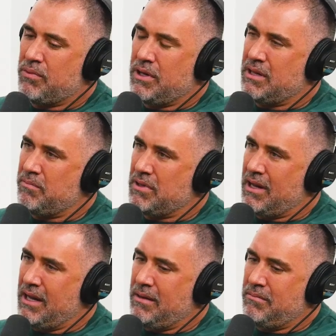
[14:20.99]
point the
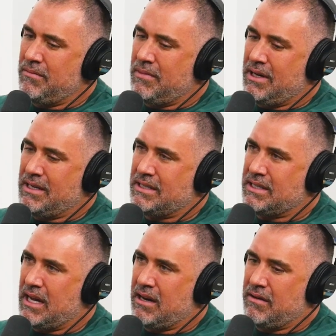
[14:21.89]
blame
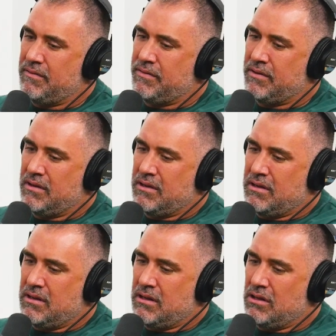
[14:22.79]
instead of
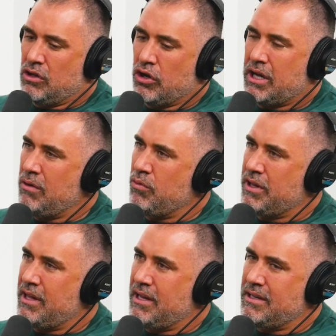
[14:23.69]
looking
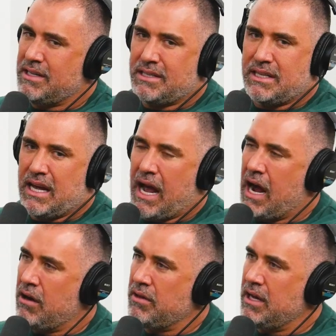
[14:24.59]
within to see
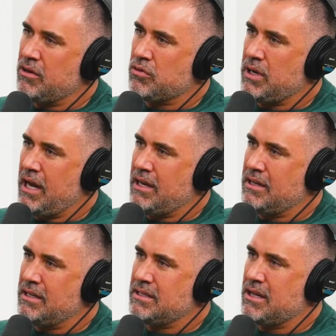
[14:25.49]
how they
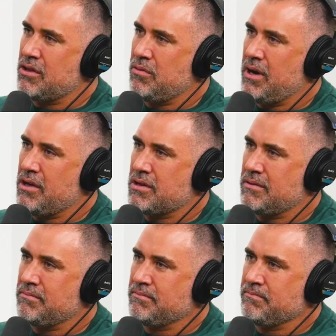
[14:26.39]
created this situation.